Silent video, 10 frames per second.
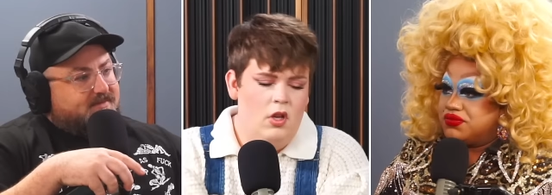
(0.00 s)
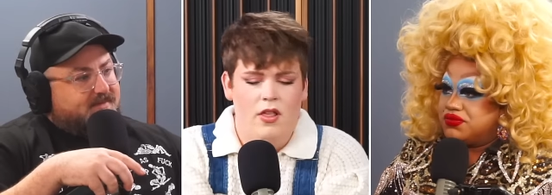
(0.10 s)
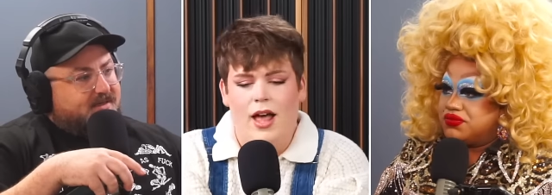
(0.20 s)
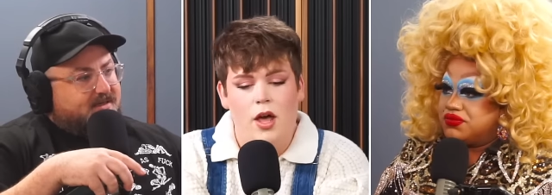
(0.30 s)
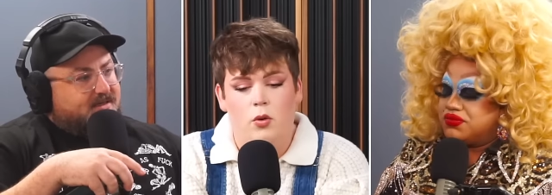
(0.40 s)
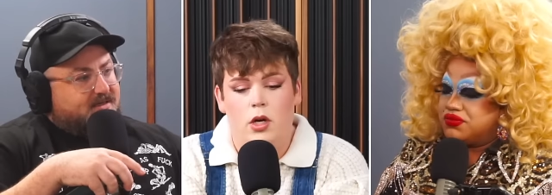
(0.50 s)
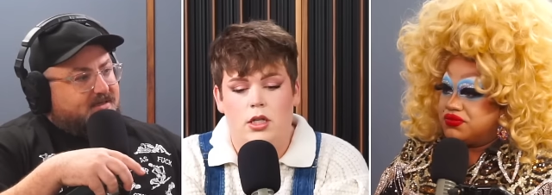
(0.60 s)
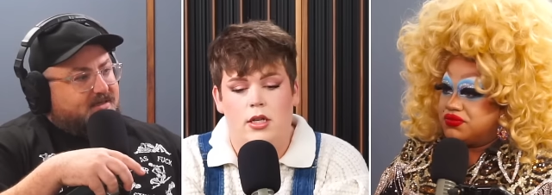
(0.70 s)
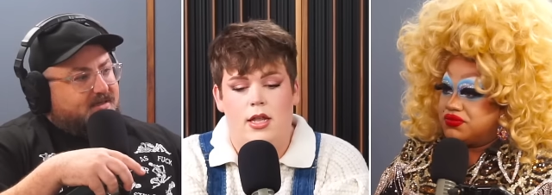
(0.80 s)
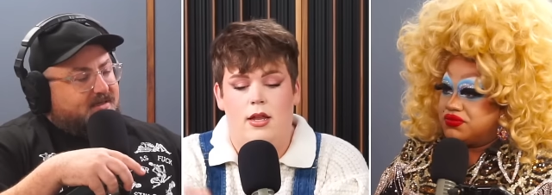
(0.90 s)
Speaker 1: this guy who
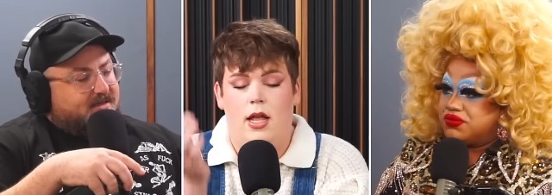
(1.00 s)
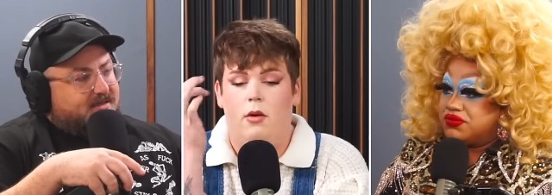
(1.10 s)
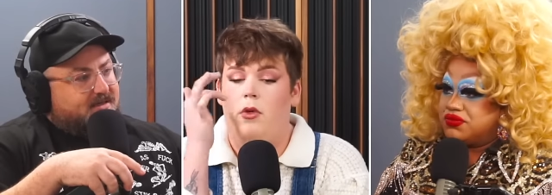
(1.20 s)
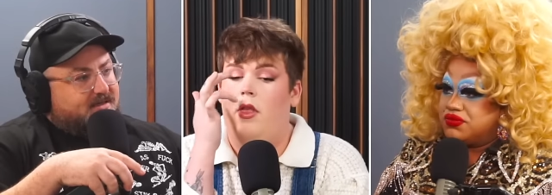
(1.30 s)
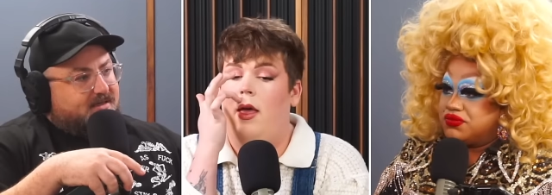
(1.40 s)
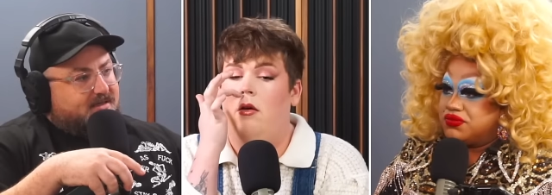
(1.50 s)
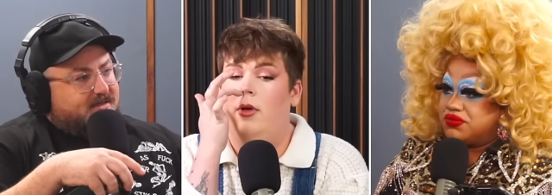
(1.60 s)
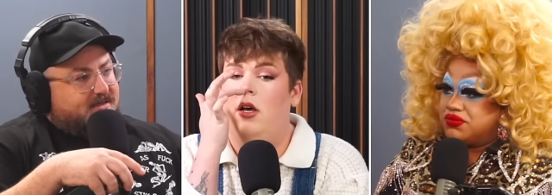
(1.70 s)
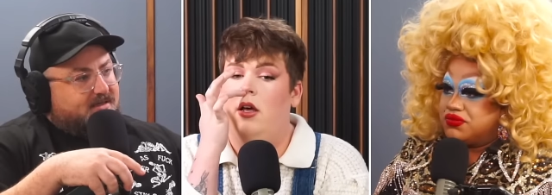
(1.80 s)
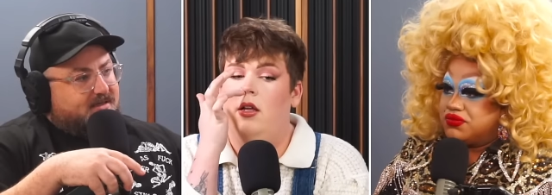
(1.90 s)
worked at Disney was like, "Oh
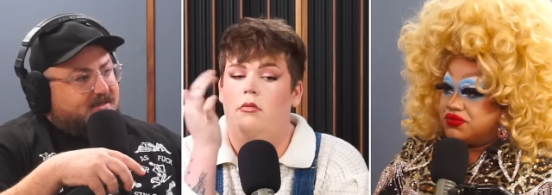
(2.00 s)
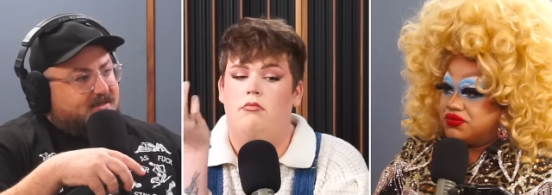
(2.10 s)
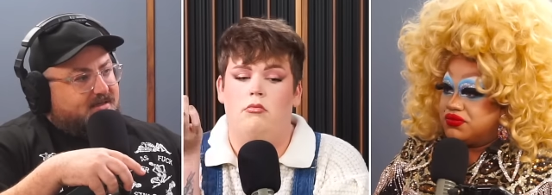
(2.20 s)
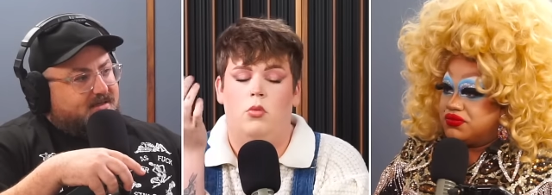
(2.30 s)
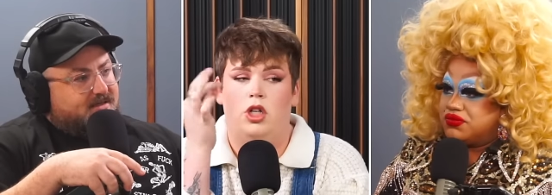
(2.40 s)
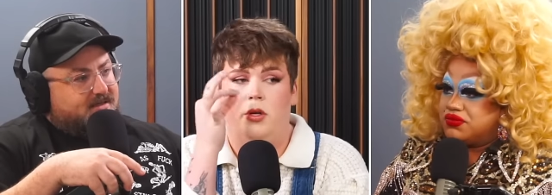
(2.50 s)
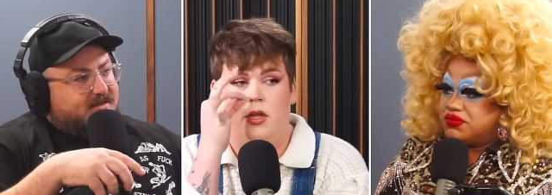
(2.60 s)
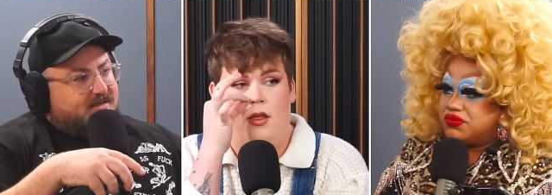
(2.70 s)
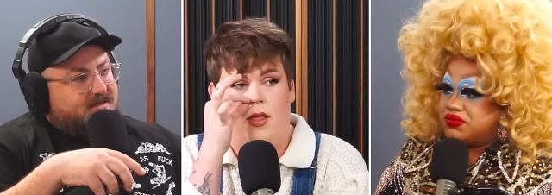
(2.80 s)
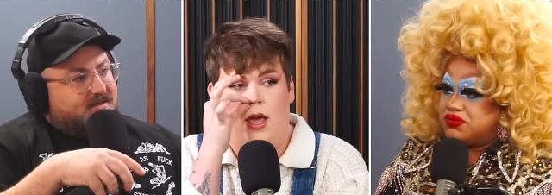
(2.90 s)
my god, we're
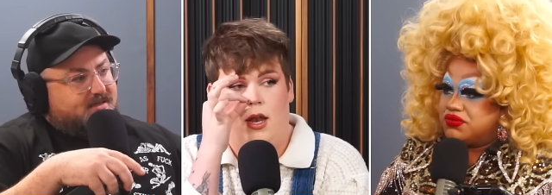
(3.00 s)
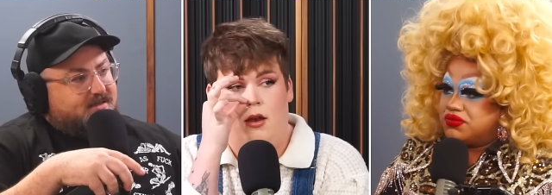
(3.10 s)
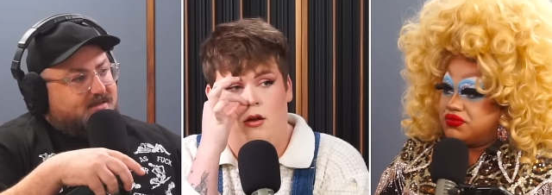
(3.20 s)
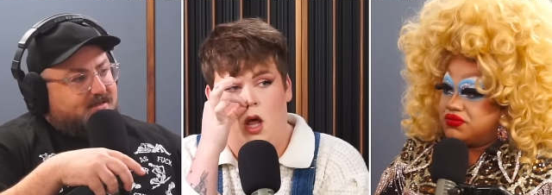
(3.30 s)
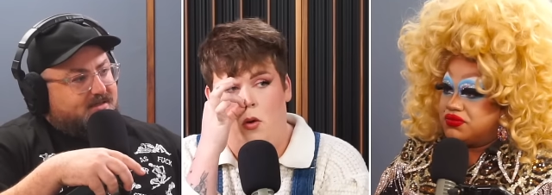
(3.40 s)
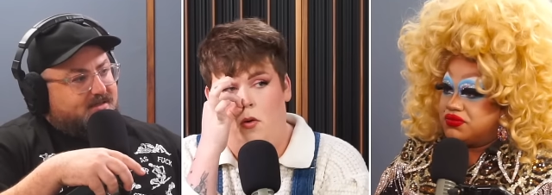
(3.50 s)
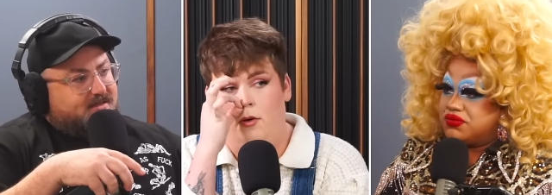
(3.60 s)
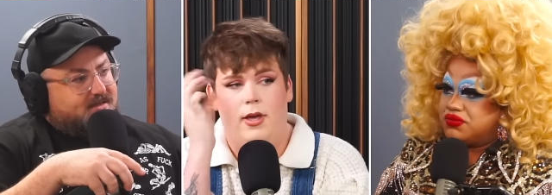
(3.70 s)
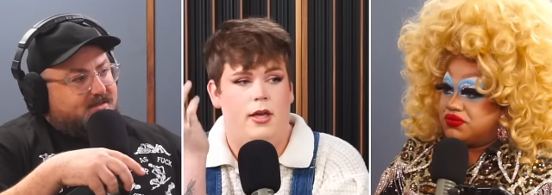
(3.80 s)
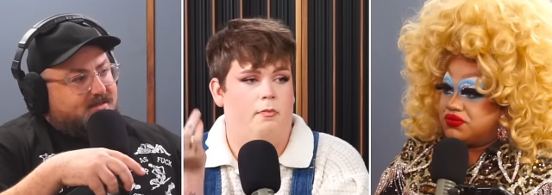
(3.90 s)
doing this thing, and Noah
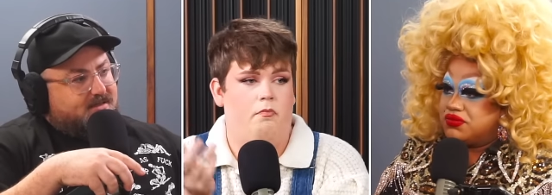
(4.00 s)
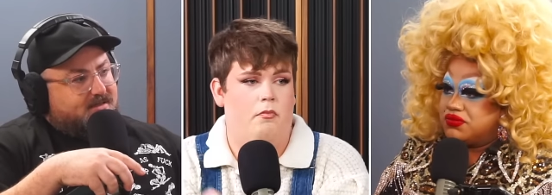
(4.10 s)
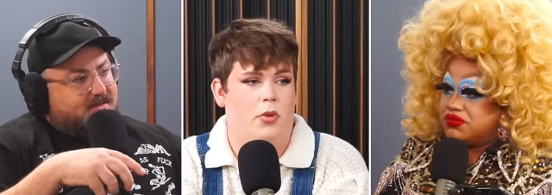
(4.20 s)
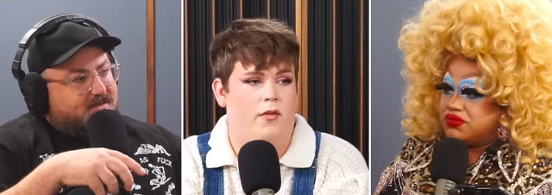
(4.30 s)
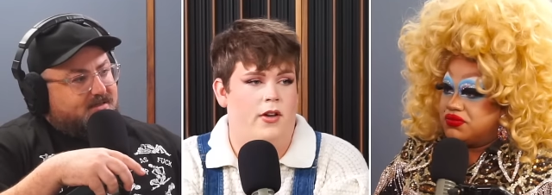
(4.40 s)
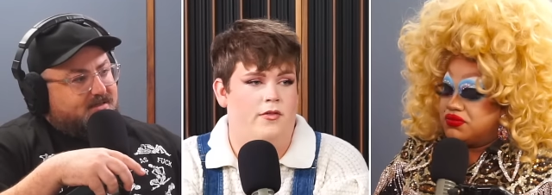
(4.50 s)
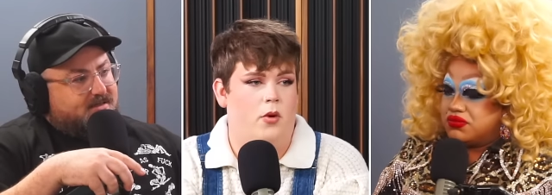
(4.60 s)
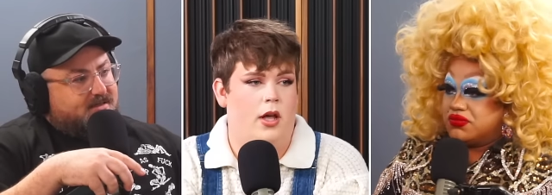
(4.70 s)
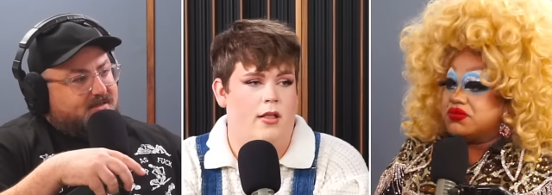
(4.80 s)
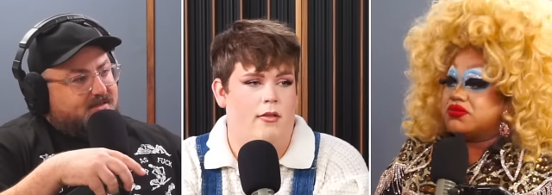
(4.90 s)
would be perfect
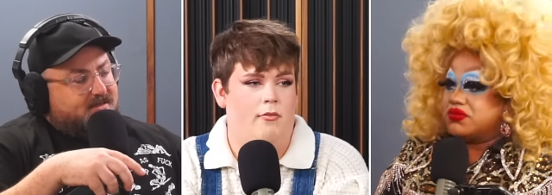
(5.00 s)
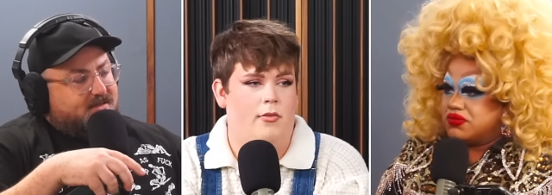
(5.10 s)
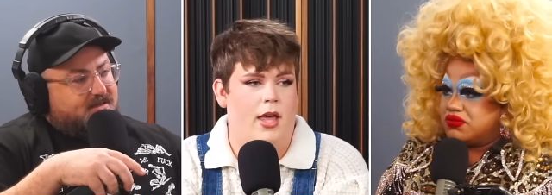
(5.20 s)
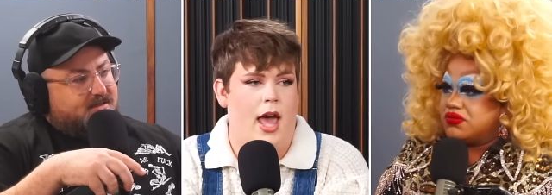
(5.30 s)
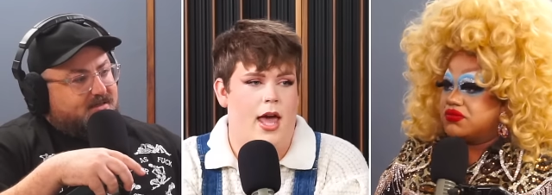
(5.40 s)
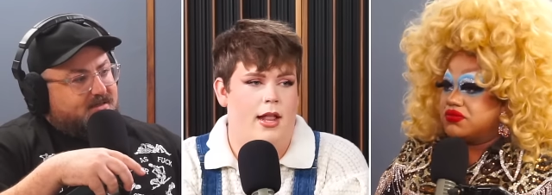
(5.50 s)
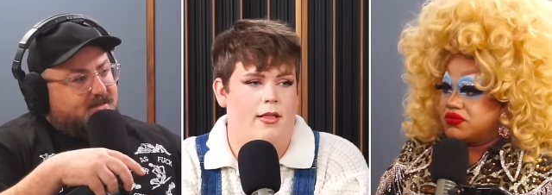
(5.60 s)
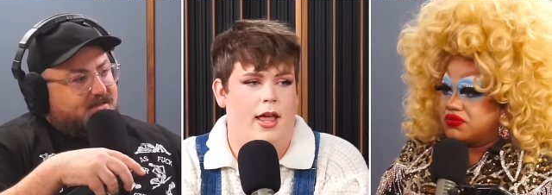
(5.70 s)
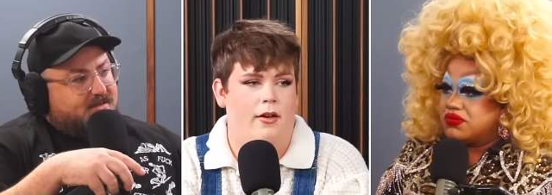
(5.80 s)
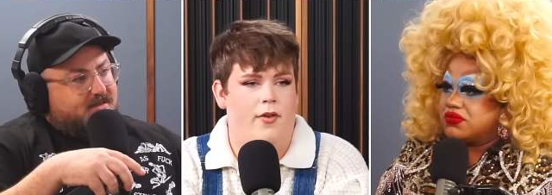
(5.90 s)
for it. It's gay and
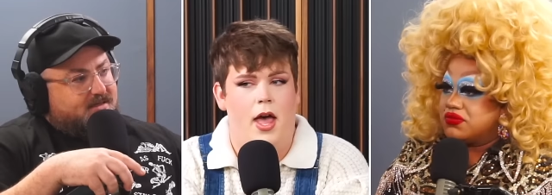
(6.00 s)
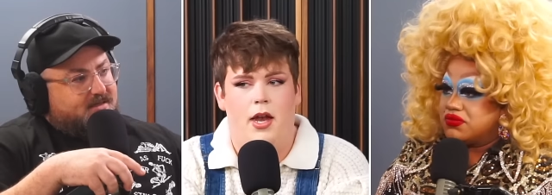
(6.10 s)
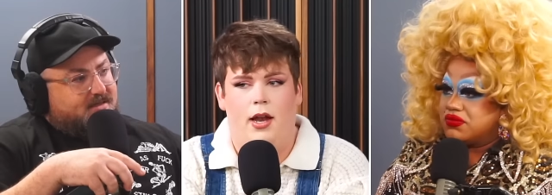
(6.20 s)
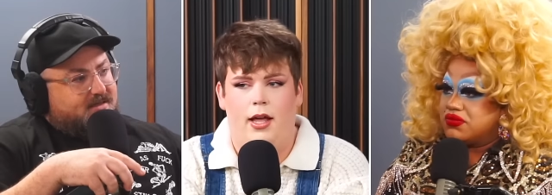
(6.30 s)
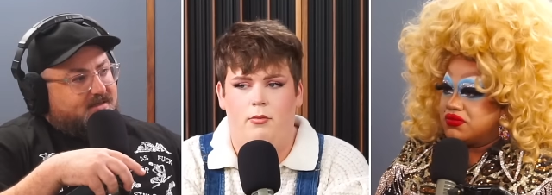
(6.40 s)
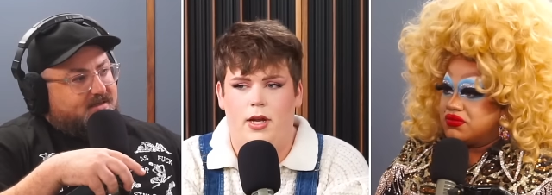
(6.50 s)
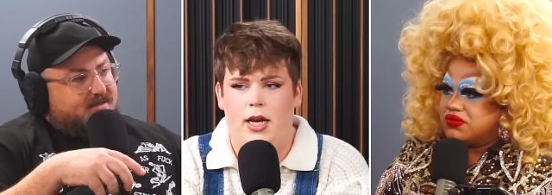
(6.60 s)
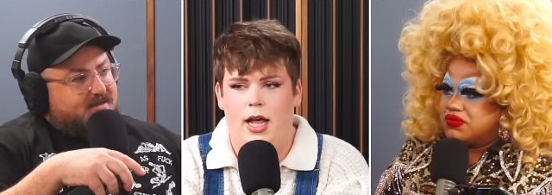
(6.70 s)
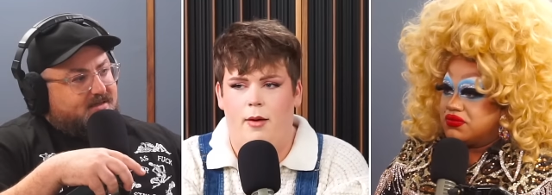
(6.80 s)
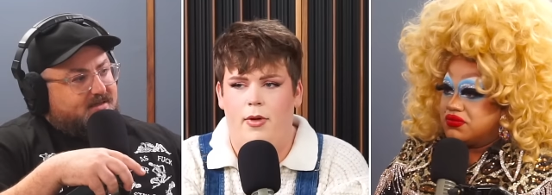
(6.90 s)
it's like fun, and like we
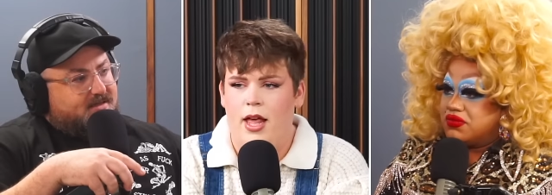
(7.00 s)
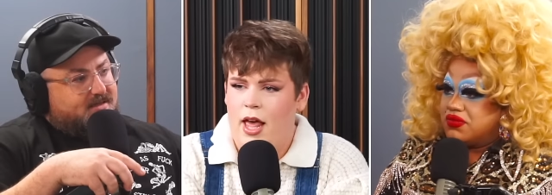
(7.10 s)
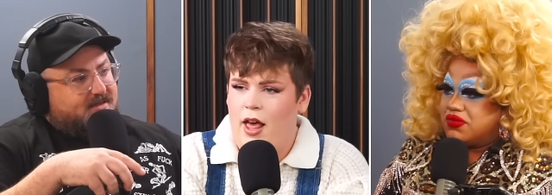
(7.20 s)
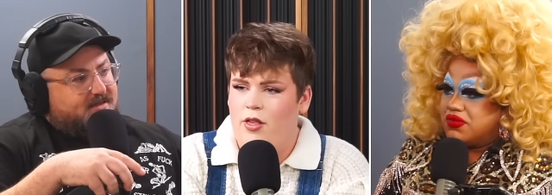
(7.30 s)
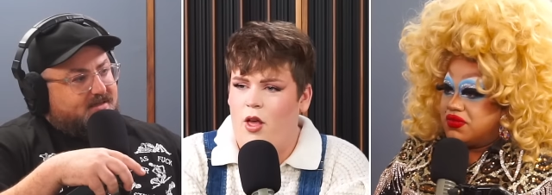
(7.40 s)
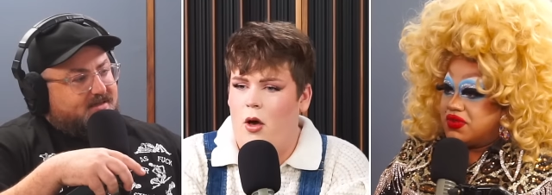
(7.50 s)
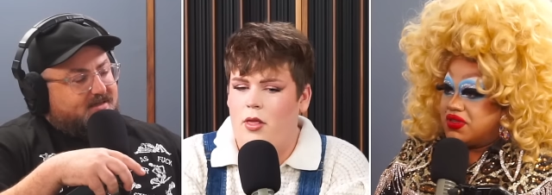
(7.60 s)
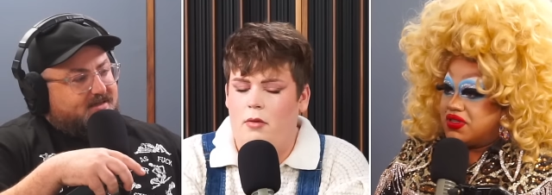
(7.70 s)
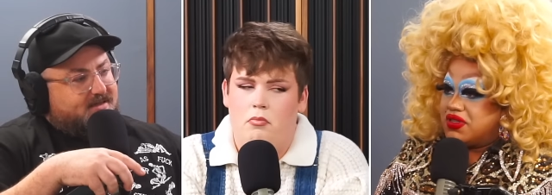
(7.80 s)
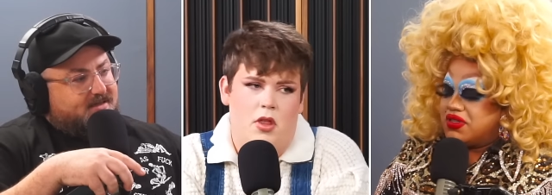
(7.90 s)
need him." So I
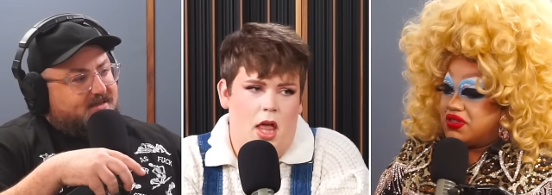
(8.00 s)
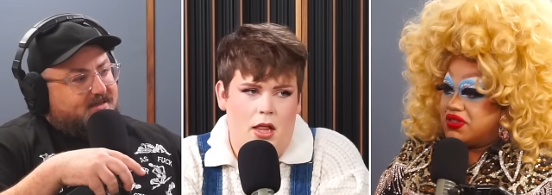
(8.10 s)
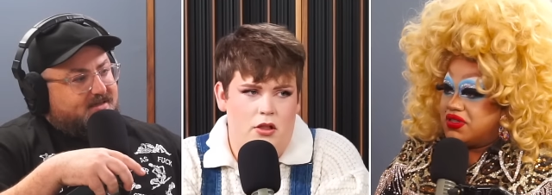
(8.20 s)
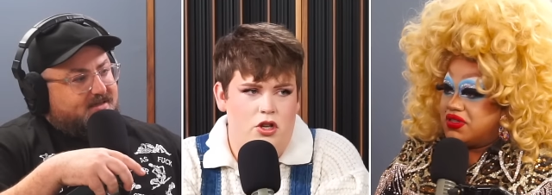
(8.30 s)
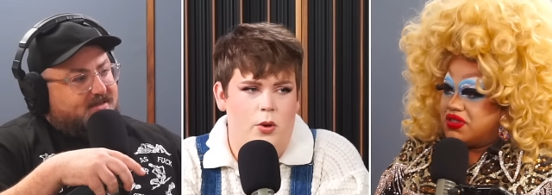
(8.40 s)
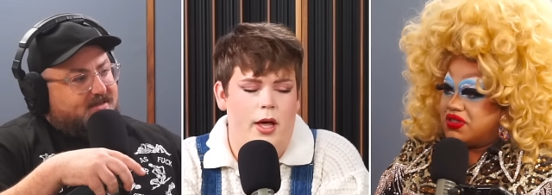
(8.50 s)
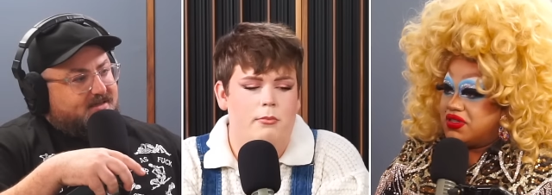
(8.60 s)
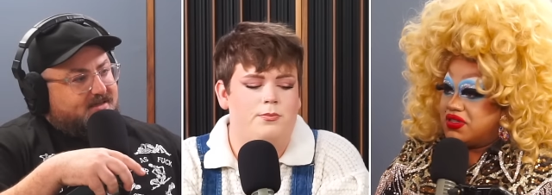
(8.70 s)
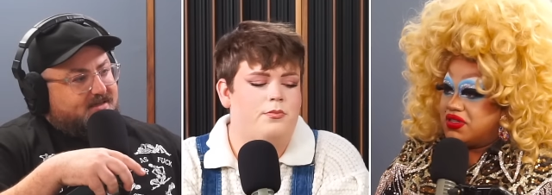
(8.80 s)
was like, "Slay, let's do it."